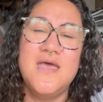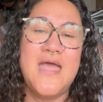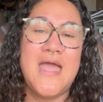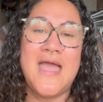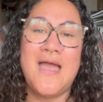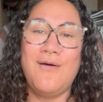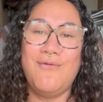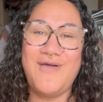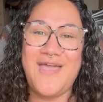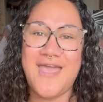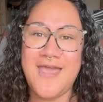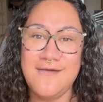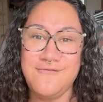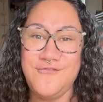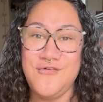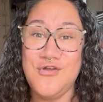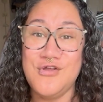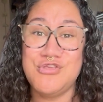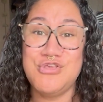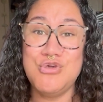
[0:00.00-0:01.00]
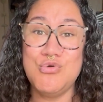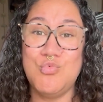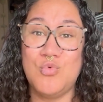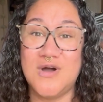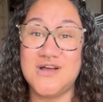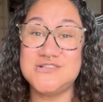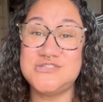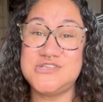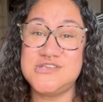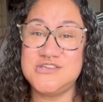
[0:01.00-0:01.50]
However you
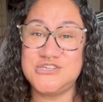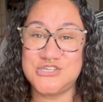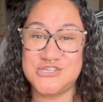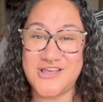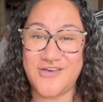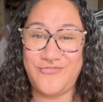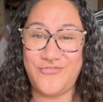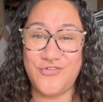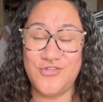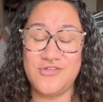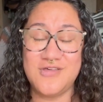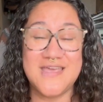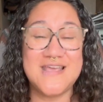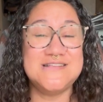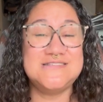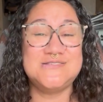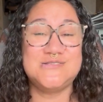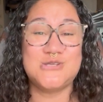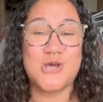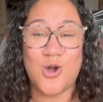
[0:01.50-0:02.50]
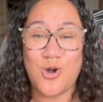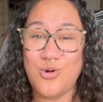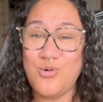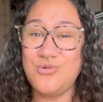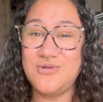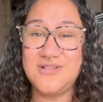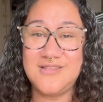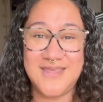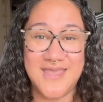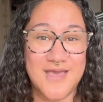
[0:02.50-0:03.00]
want to shuffle, it's
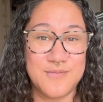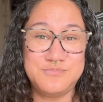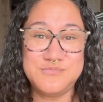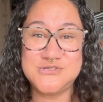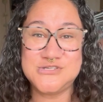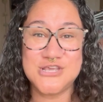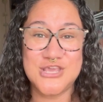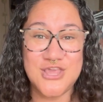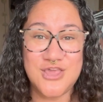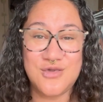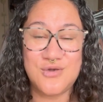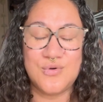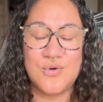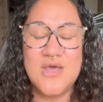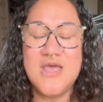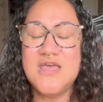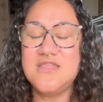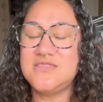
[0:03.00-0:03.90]
totally up to you.